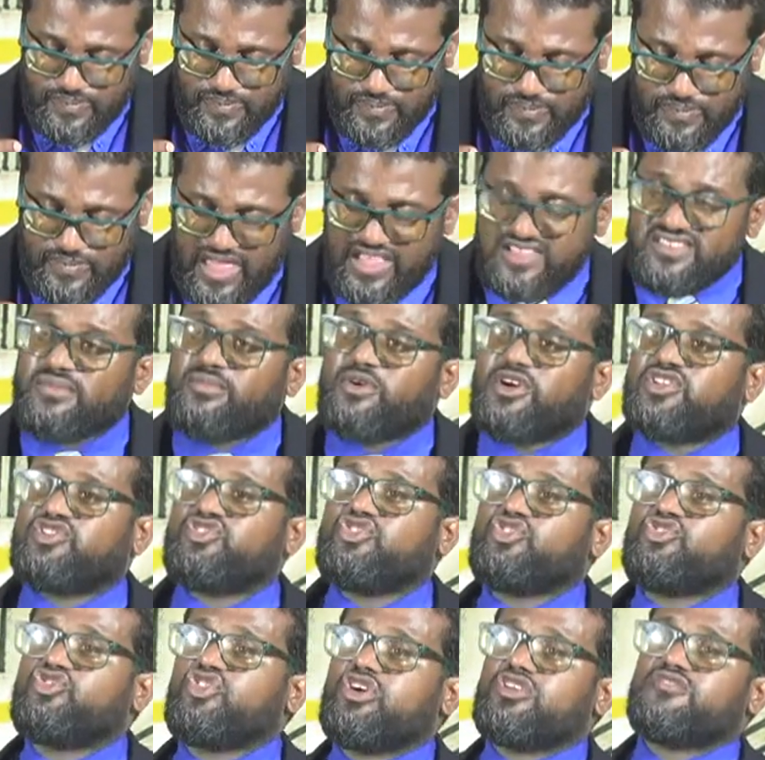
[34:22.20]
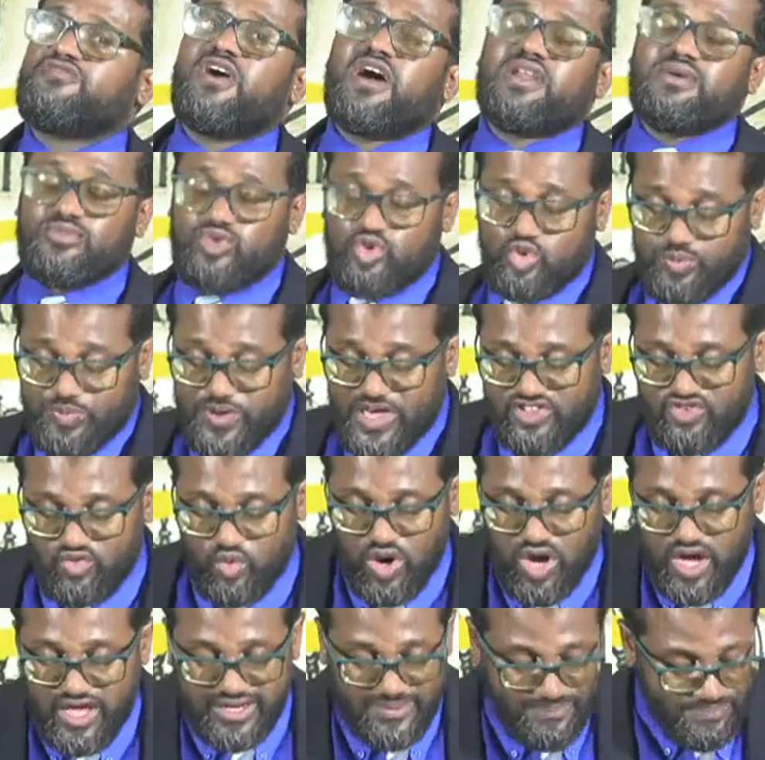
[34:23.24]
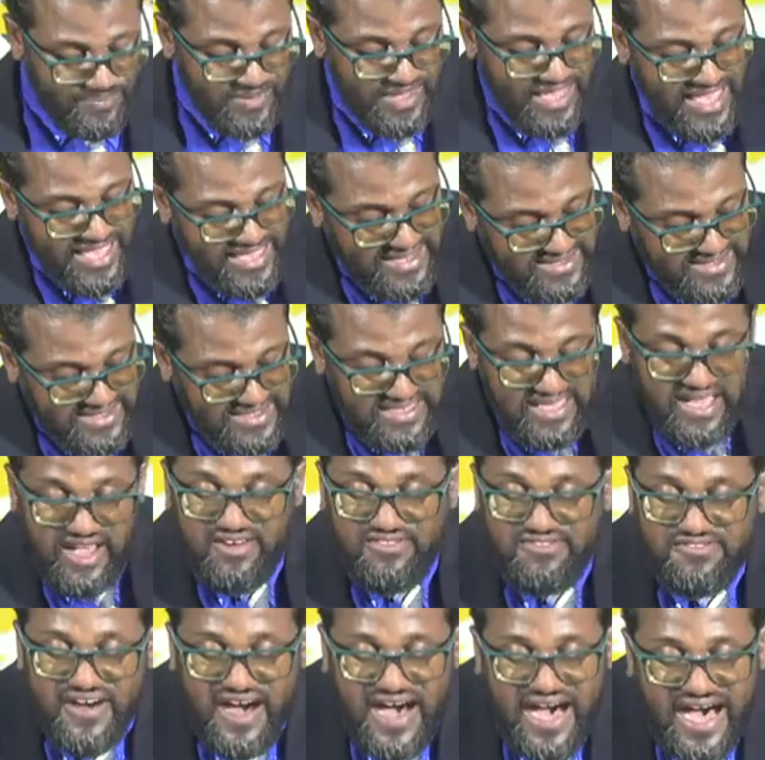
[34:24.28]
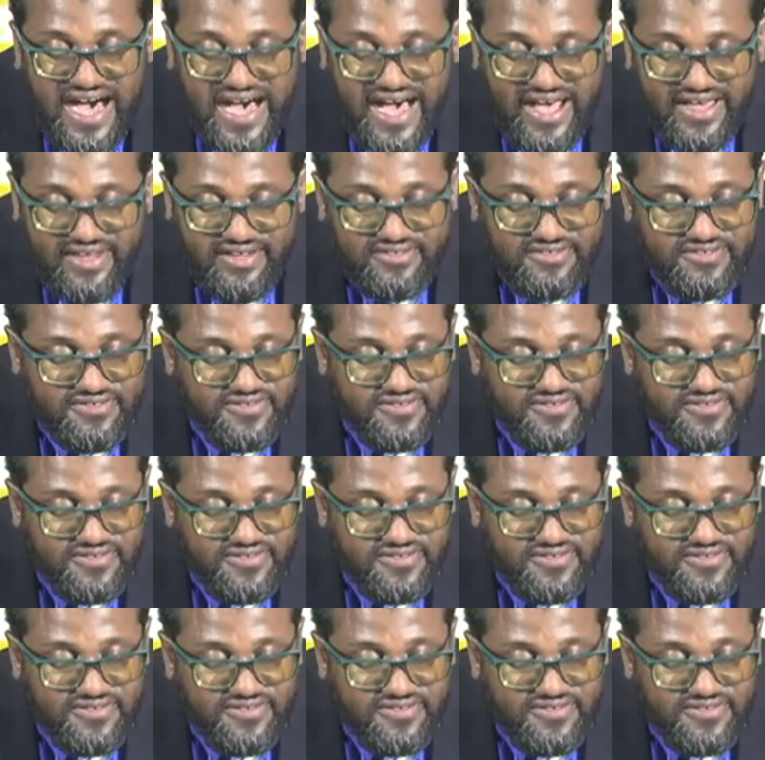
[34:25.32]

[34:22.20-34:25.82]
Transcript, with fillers: Testimonies to Church, Volume 2, page 185.